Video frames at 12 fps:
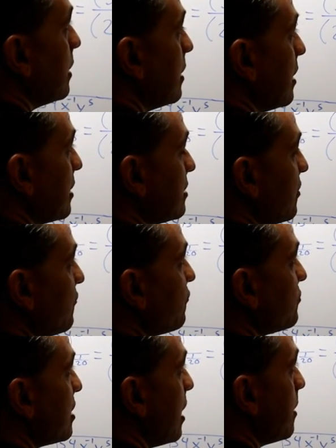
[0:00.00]

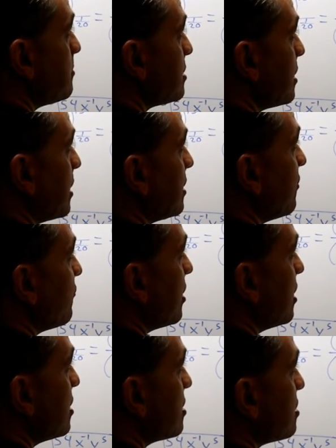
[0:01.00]
negative times negative
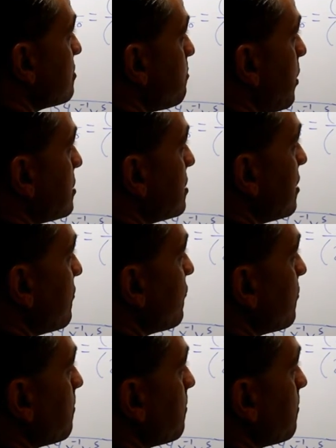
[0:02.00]
is positive,